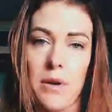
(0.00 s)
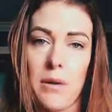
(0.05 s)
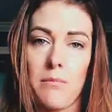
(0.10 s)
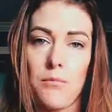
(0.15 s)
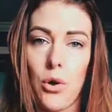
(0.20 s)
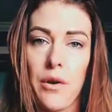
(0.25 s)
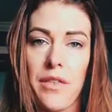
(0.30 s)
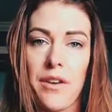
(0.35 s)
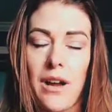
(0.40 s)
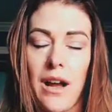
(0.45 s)
But
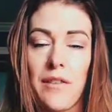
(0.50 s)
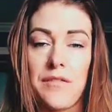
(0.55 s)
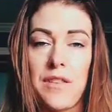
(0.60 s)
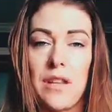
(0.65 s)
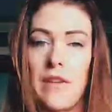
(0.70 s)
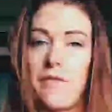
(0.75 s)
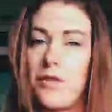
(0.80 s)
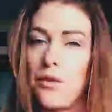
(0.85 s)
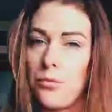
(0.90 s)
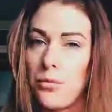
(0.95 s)
more than
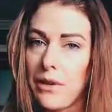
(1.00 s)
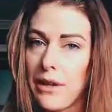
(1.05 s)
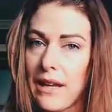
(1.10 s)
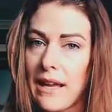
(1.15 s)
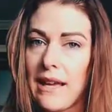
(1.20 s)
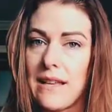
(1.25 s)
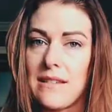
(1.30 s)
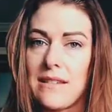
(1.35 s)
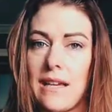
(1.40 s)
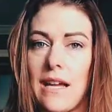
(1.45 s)
often, if you
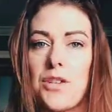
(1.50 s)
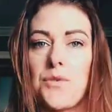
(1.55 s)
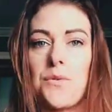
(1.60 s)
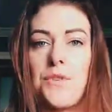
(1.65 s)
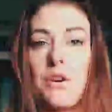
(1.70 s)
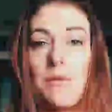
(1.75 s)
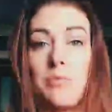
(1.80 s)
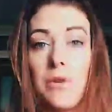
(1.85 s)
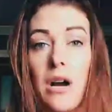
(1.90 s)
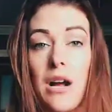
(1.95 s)
really get in
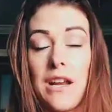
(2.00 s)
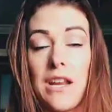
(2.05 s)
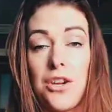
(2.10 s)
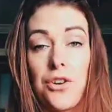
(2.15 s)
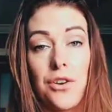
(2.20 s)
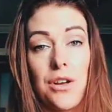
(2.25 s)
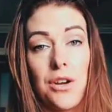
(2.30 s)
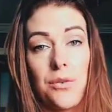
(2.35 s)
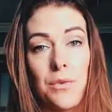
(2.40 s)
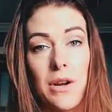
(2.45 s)
touch with your body,
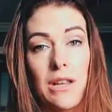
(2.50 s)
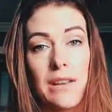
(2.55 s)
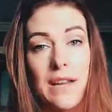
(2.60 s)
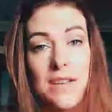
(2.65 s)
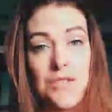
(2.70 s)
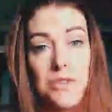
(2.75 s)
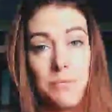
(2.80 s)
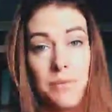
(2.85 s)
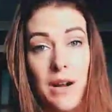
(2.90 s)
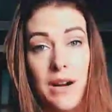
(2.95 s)
you're going to
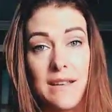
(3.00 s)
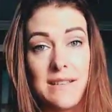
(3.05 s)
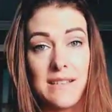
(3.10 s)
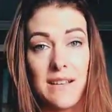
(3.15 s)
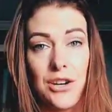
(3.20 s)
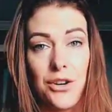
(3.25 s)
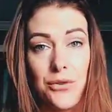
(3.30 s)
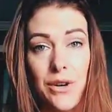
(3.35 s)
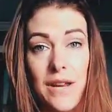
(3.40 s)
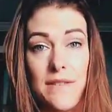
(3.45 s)
realize your
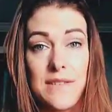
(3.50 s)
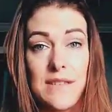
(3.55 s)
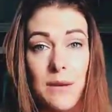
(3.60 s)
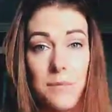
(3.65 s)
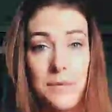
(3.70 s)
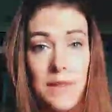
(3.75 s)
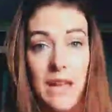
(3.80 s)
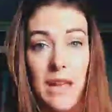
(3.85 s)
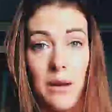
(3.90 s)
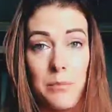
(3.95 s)
body's going to crave
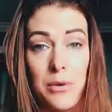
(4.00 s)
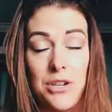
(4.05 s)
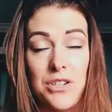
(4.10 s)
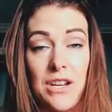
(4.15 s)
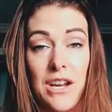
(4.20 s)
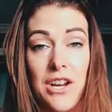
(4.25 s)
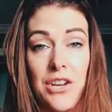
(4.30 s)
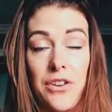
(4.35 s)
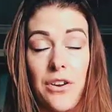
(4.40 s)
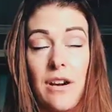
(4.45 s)
something in
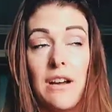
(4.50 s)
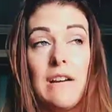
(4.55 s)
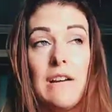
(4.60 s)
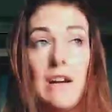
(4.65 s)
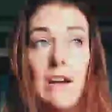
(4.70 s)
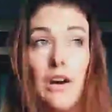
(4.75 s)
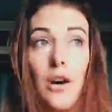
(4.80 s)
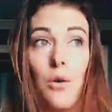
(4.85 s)
particular.